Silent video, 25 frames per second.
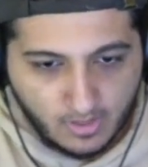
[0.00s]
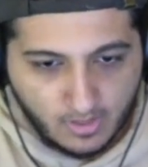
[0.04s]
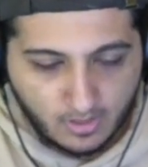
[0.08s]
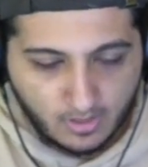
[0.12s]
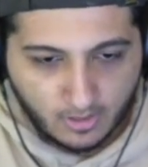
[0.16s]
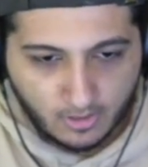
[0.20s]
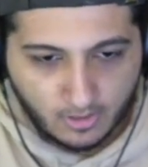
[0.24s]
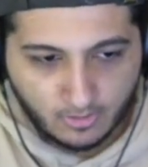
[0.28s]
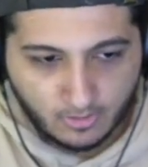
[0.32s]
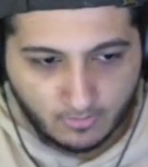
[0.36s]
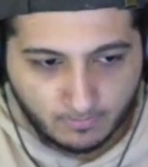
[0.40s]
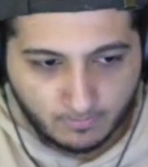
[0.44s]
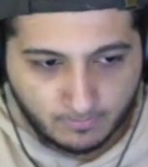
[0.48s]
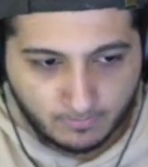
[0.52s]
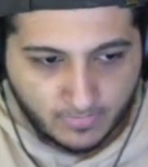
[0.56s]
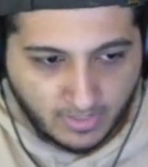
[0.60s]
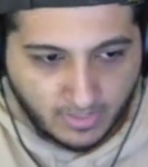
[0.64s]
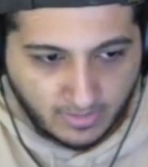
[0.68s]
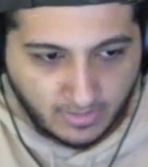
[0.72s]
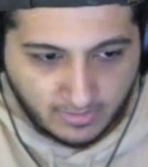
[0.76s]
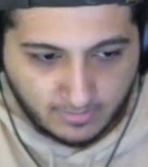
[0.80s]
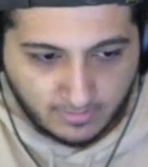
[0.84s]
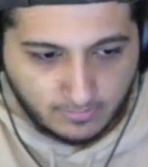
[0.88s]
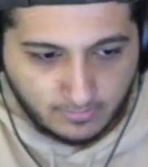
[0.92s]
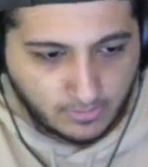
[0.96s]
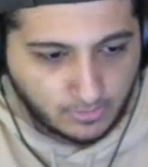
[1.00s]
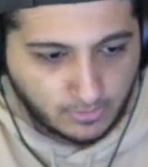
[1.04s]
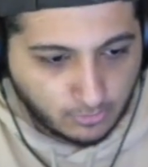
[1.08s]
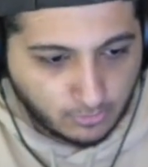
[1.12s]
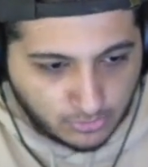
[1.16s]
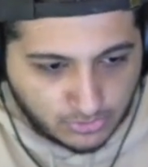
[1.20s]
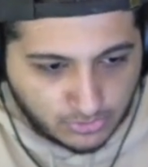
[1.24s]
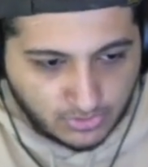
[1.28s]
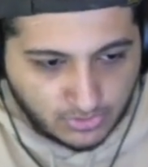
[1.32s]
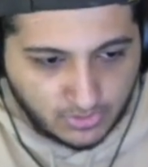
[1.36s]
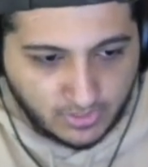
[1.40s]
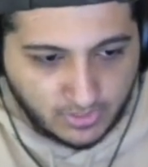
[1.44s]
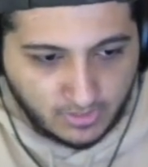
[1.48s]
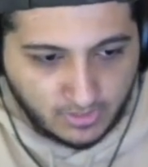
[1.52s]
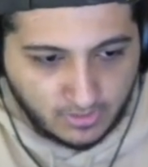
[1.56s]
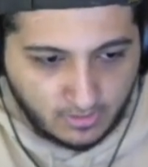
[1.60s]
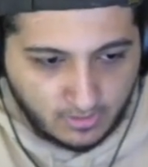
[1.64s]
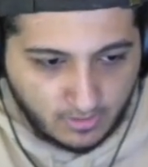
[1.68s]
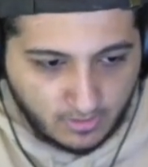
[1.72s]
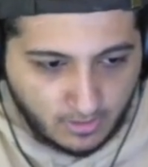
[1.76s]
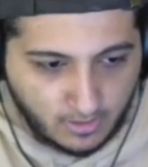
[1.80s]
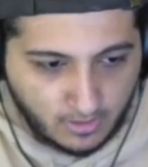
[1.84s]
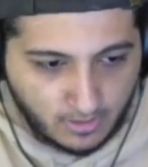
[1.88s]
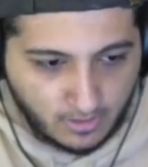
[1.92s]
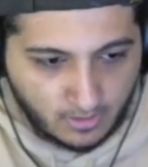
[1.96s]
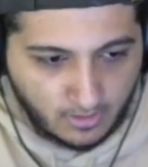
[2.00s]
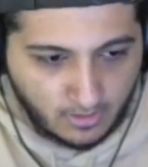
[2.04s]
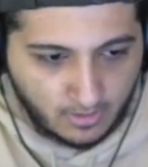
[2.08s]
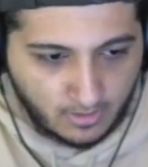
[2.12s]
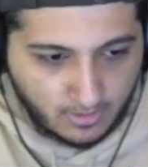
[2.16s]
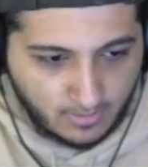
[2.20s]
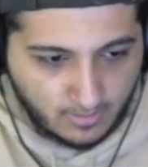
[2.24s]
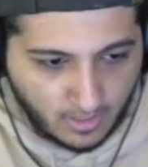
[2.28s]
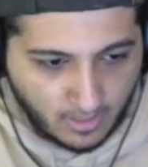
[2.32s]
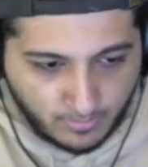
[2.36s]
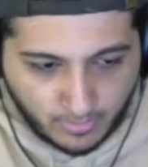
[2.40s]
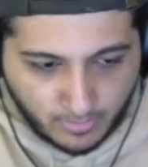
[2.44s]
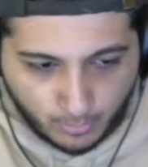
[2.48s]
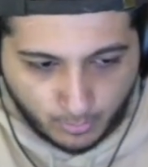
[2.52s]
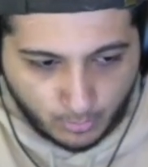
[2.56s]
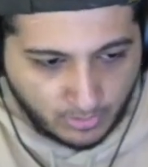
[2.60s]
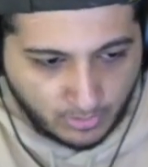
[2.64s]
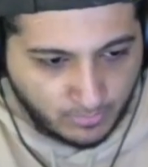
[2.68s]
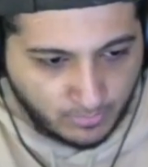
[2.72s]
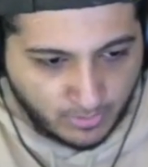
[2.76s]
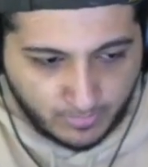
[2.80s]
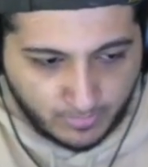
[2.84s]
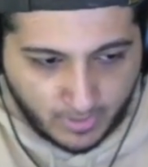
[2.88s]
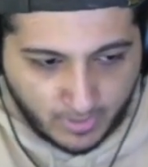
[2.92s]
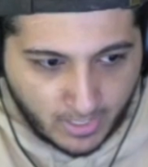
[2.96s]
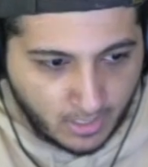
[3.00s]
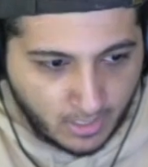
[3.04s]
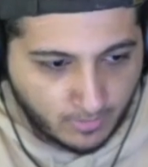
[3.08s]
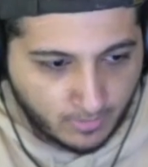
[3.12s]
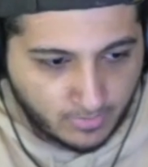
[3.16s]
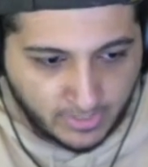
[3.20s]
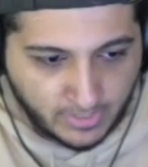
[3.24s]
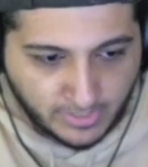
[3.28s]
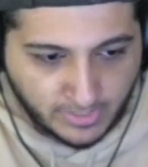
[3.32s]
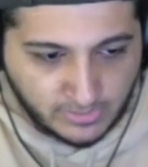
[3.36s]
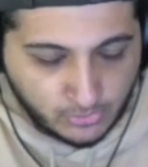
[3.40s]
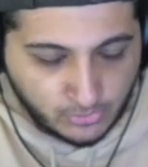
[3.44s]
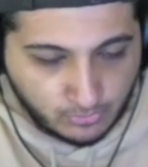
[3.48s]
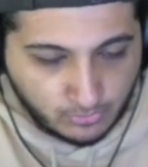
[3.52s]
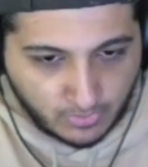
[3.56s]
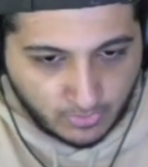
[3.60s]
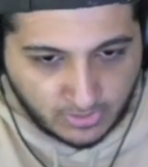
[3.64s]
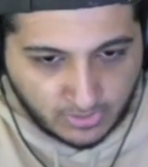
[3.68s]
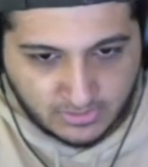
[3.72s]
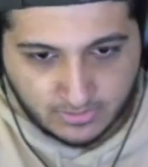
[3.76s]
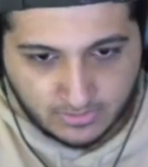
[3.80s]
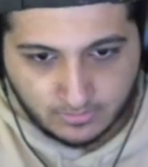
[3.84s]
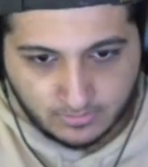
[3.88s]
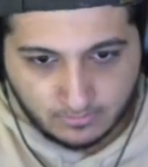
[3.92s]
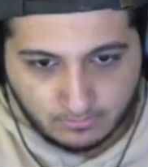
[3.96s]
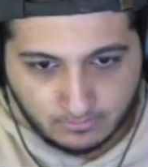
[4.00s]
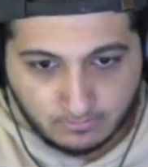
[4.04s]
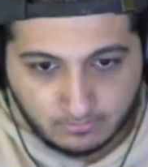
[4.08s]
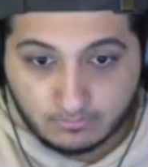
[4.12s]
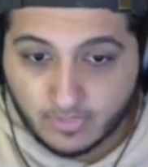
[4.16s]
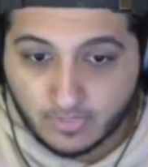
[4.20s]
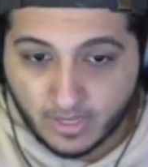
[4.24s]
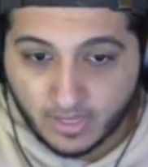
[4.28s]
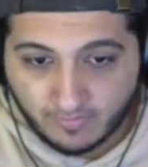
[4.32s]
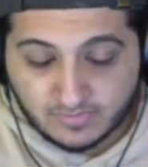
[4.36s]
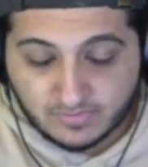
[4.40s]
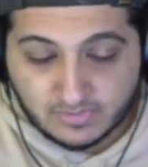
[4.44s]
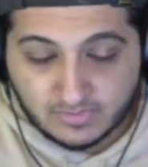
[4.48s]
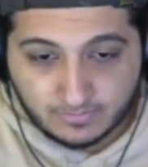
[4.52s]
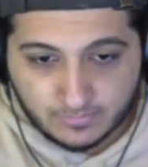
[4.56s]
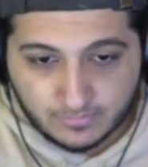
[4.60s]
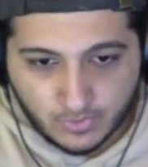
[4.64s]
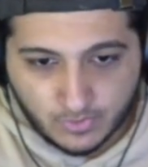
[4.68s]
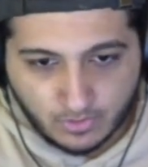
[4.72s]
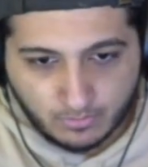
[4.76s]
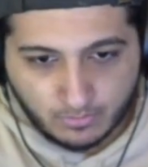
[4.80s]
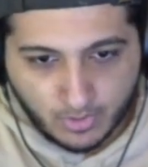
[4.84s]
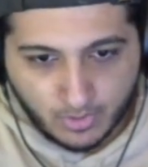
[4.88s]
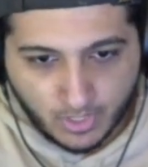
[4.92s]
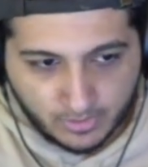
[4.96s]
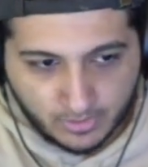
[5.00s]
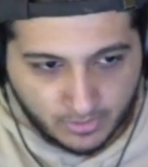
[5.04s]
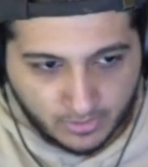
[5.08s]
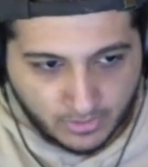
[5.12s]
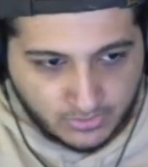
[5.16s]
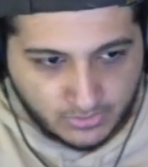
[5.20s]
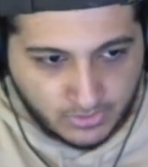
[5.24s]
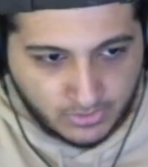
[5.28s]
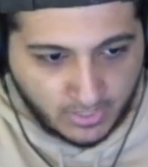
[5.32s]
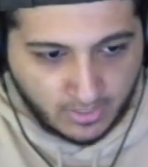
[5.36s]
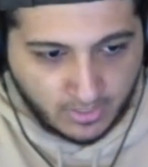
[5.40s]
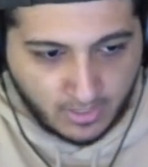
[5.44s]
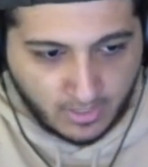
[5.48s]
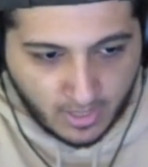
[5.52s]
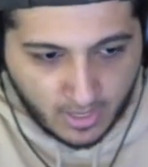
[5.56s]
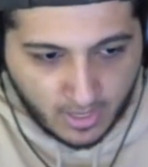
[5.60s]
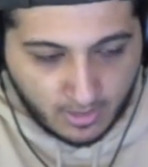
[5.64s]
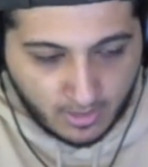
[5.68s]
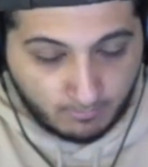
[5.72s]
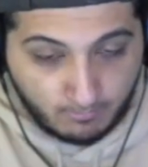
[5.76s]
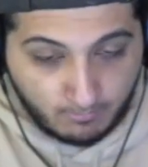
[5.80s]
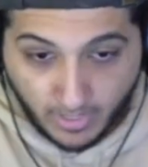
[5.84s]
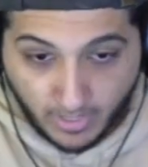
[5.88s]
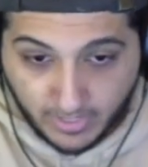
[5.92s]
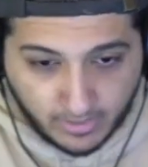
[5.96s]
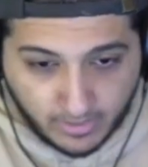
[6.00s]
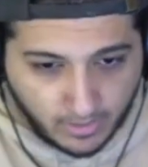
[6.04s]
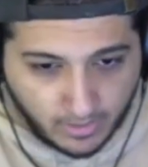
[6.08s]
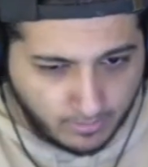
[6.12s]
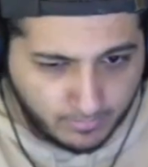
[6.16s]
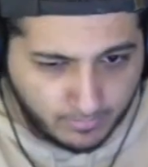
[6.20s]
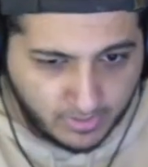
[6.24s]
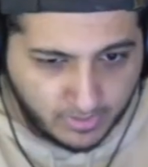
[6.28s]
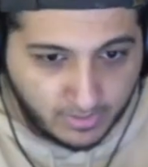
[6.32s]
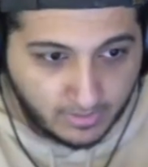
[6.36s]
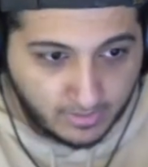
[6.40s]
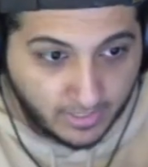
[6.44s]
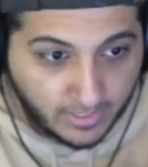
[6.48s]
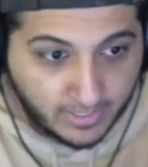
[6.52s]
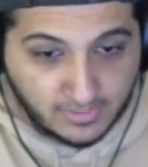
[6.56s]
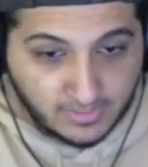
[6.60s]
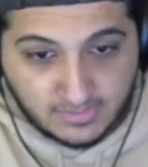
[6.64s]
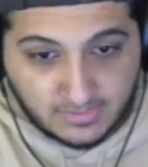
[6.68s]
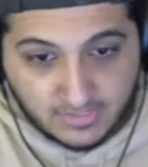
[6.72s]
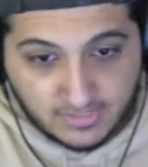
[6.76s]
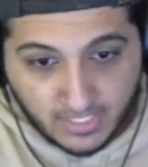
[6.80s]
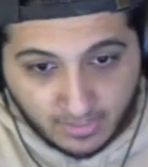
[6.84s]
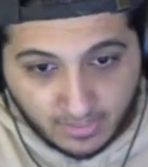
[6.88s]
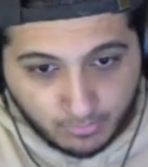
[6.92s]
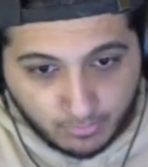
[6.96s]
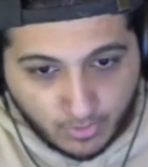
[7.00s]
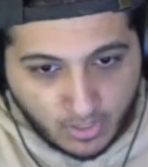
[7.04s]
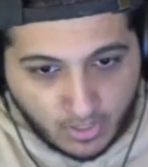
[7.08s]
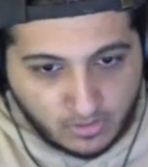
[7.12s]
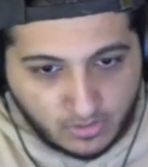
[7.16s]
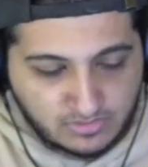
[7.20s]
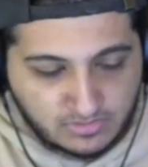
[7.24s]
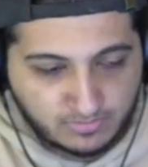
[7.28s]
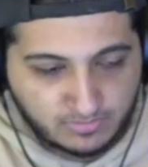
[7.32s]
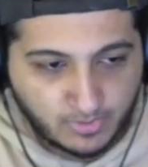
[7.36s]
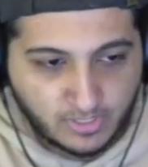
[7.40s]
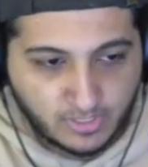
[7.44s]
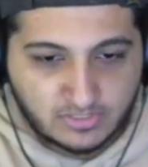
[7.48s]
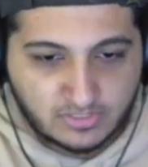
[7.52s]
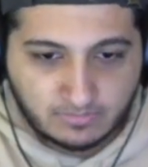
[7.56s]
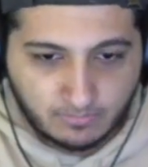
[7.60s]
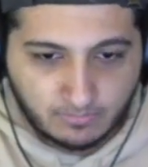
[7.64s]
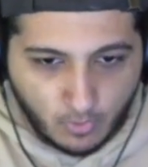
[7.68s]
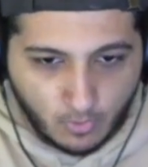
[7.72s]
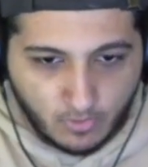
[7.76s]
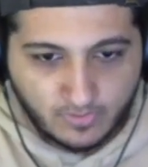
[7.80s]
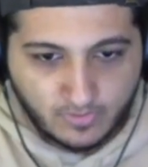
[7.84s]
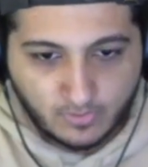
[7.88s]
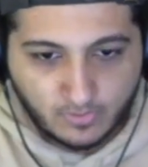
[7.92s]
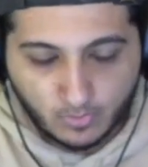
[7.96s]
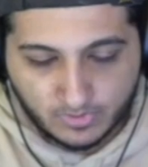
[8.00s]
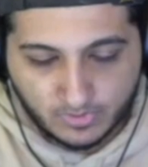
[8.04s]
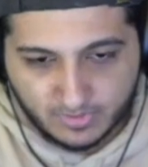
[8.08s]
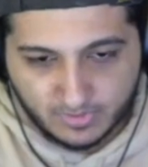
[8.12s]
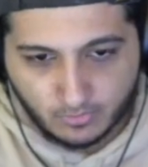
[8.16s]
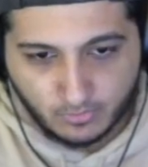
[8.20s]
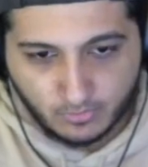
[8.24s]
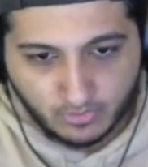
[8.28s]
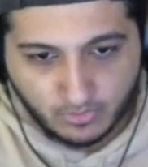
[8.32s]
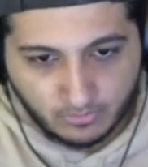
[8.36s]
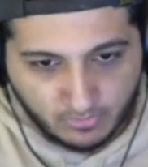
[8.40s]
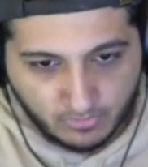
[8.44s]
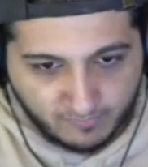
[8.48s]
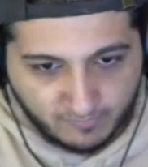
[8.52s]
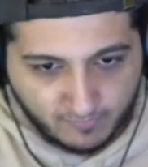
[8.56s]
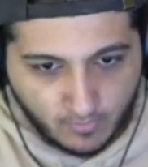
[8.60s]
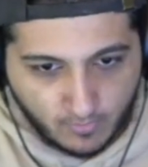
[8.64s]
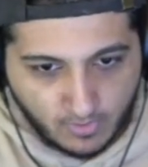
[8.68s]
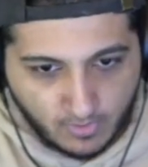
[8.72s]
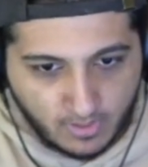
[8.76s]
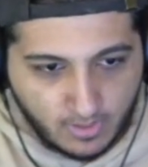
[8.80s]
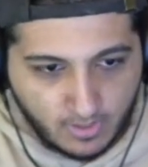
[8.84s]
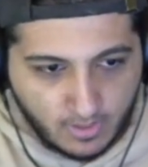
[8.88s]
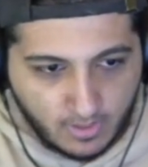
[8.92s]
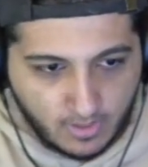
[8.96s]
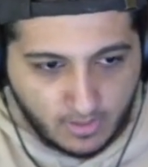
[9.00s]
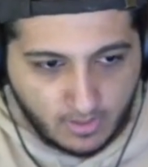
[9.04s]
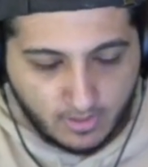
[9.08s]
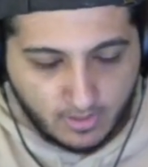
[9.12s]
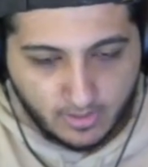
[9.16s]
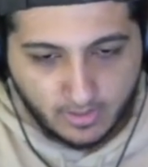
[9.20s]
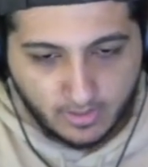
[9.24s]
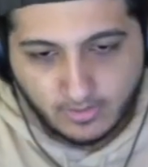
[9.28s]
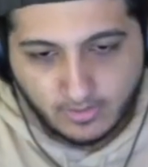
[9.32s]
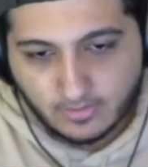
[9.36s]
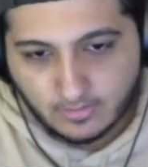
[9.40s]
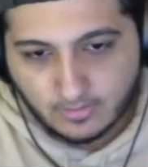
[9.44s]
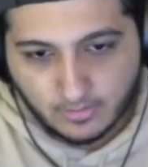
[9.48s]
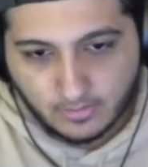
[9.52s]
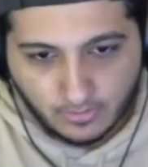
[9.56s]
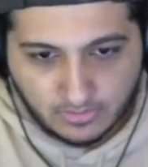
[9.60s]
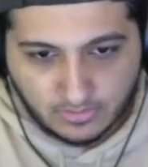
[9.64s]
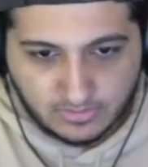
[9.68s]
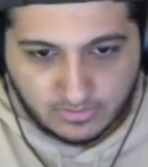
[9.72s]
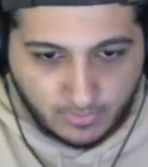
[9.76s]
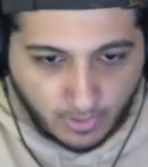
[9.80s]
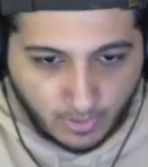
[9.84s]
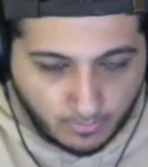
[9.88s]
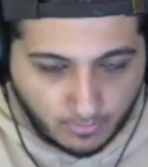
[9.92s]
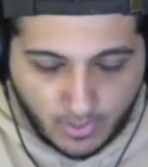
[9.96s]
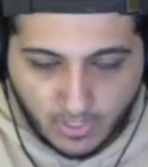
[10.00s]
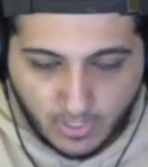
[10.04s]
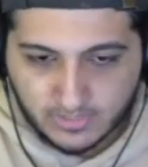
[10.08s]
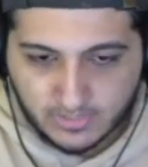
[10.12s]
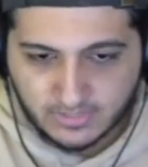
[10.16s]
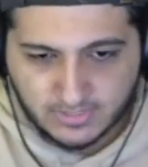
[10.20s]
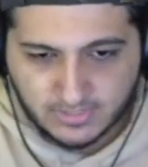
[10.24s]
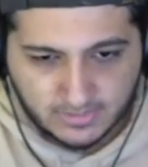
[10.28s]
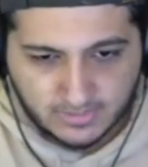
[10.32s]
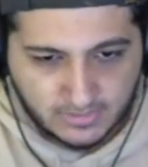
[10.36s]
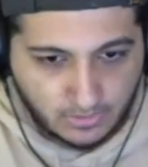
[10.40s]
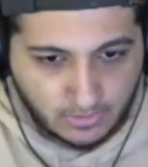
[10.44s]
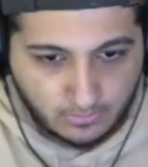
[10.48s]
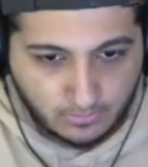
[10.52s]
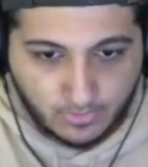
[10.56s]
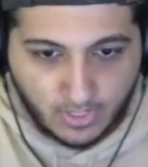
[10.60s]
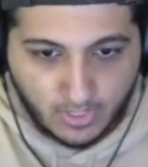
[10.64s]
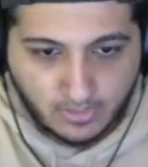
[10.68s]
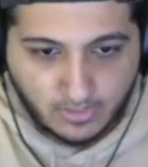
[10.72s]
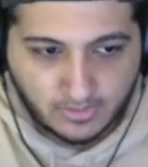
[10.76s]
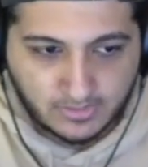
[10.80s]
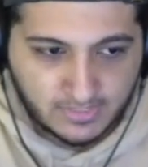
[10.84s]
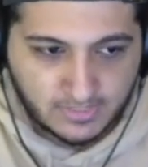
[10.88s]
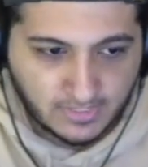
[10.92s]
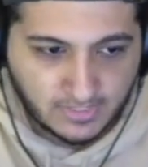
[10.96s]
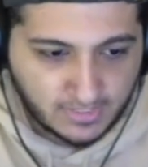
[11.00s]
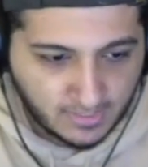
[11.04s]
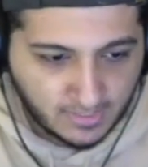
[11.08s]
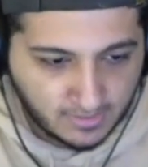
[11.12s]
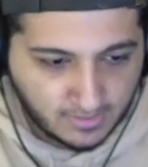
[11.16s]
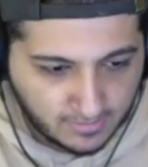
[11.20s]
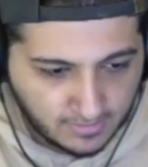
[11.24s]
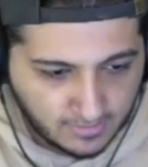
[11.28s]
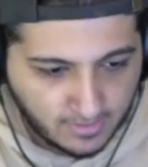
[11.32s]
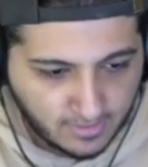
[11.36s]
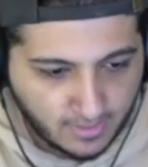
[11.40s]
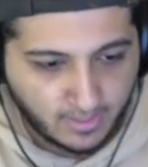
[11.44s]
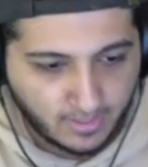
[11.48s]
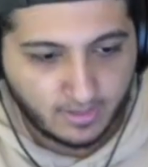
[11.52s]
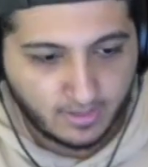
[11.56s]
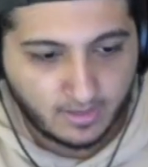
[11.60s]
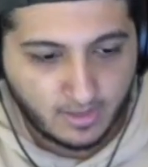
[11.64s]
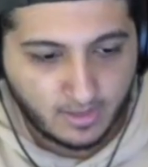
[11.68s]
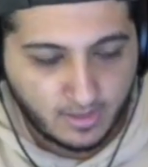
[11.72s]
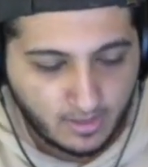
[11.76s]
Um, and then usually uh, a lot of people hit me back up in like two months and have some sort of progress, right? Might not be like insane progress, but it's more than what they were doing before. And, you know, small progress is still progress at the end of the day.